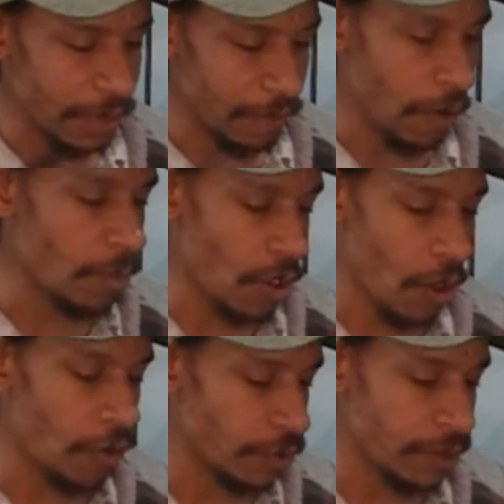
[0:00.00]
from
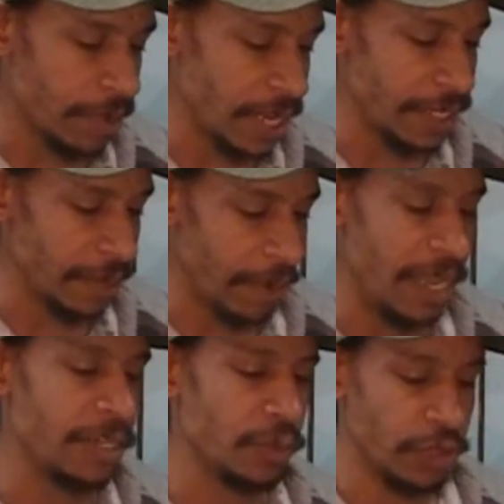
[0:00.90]
Karl's Amazing
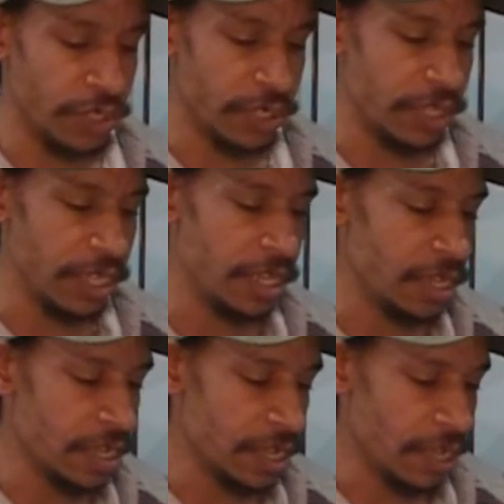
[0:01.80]
Baits, which is the
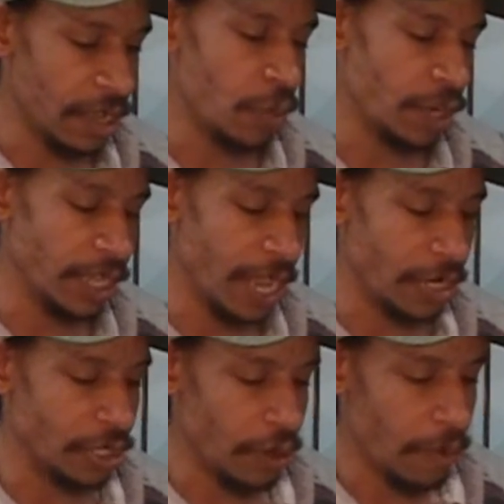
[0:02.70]
one of the
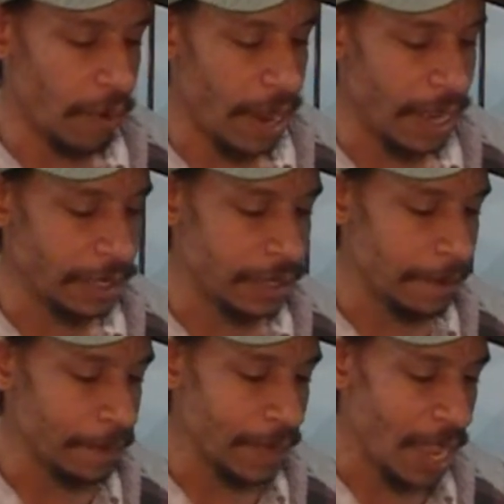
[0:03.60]
Catchco brands,
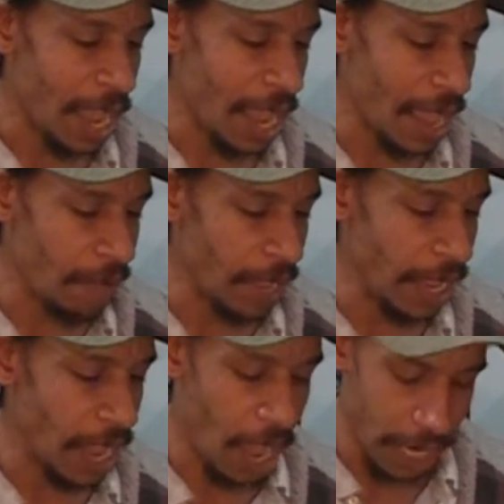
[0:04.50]
I have
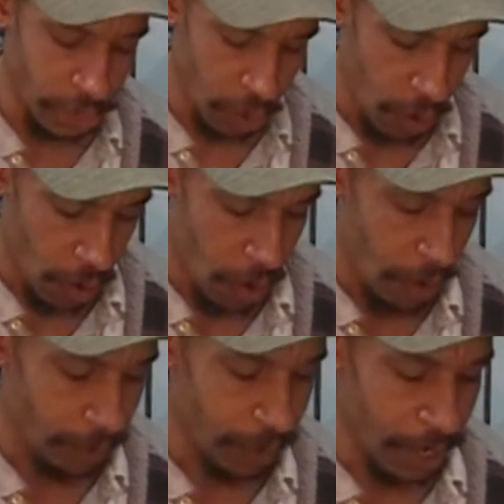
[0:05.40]
a Hoss Craw.
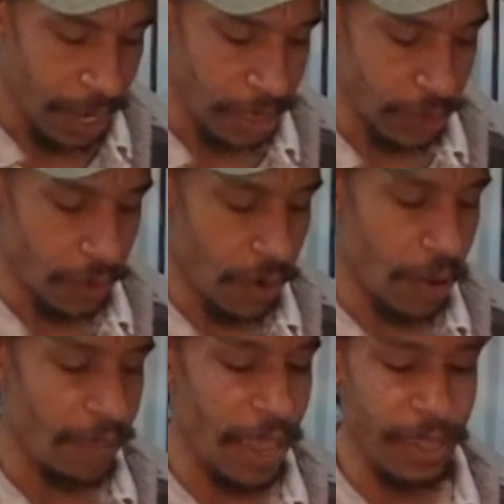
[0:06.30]
Hoss Craw.
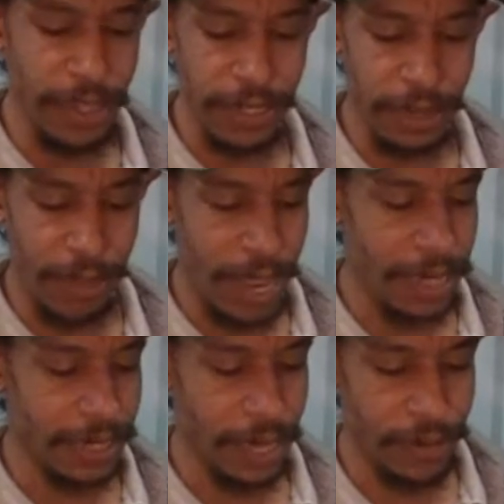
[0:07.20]
I've had these in the
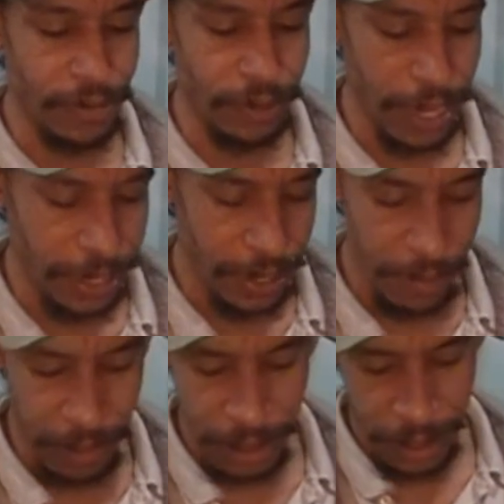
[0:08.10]
past. I do like
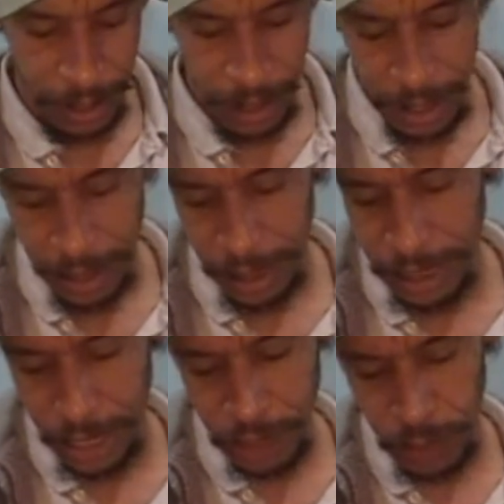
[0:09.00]
them.
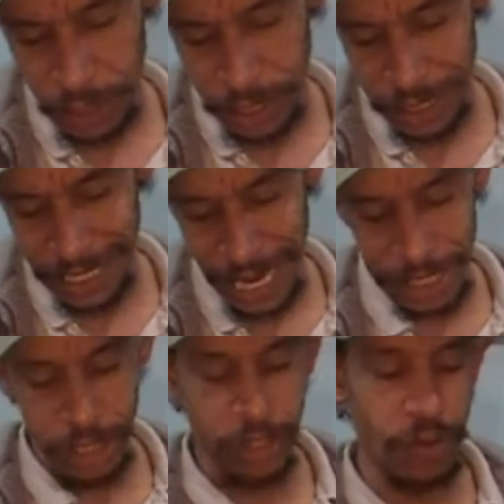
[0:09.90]
This one is
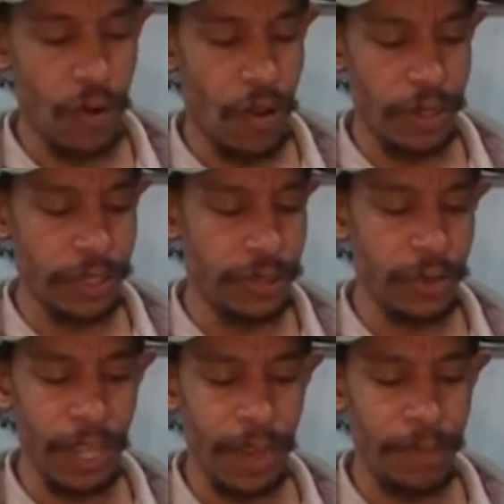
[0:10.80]
Texas Craw. It's
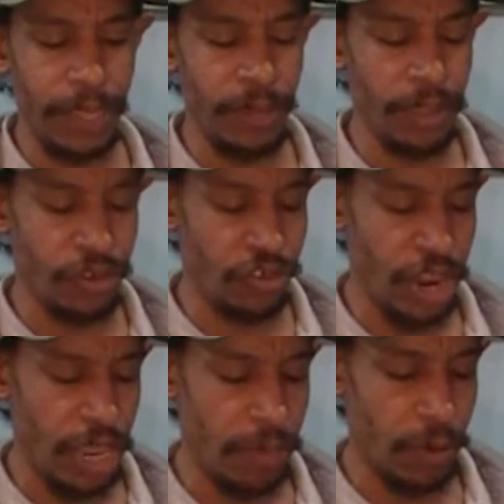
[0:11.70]
sort of like a
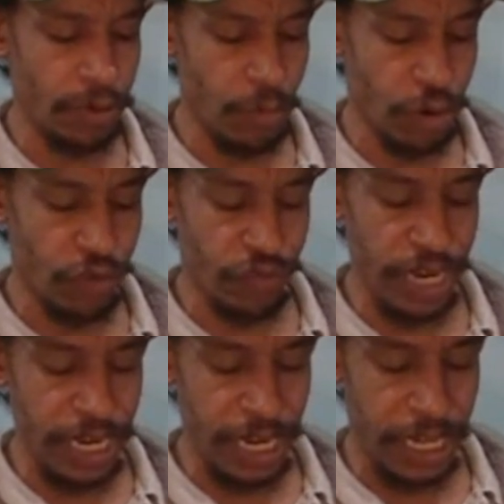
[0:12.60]
PB&J, but with more
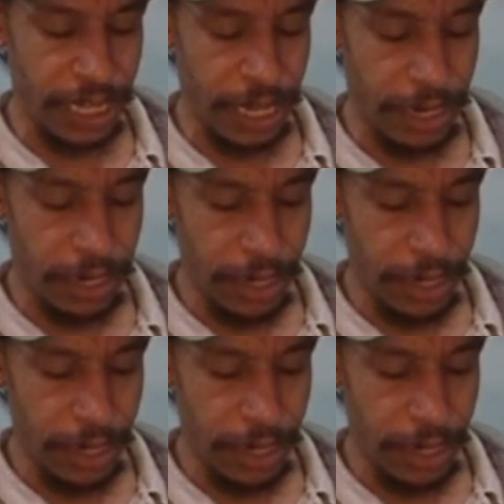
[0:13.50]
green in it than